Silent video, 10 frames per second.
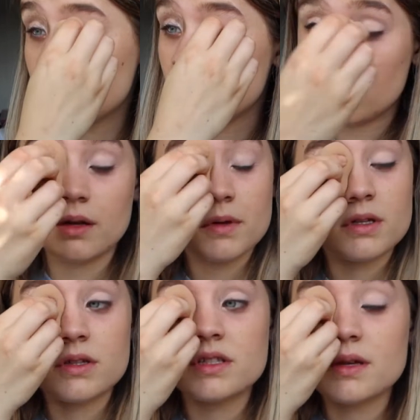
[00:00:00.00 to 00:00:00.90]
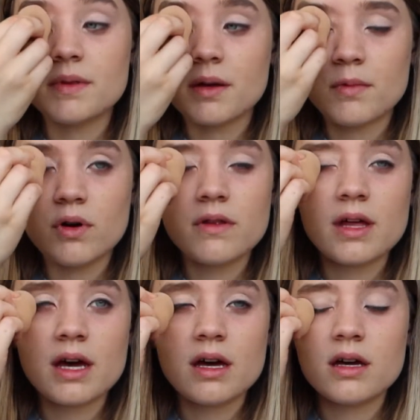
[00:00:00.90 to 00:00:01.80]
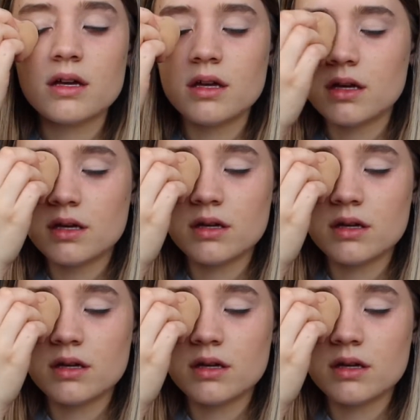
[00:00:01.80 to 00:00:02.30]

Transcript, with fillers: And I'm going to do the same thing on the other eye.